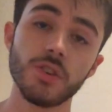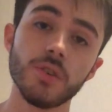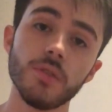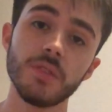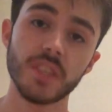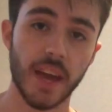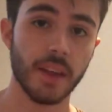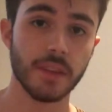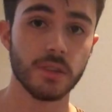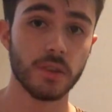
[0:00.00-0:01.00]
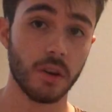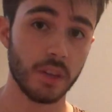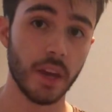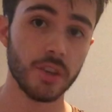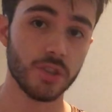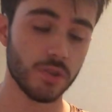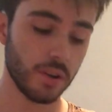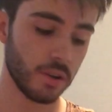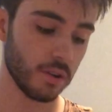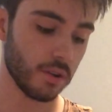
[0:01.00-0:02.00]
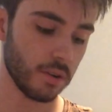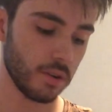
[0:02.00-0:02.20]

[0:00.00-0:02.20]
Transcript: 2 10s on the A string,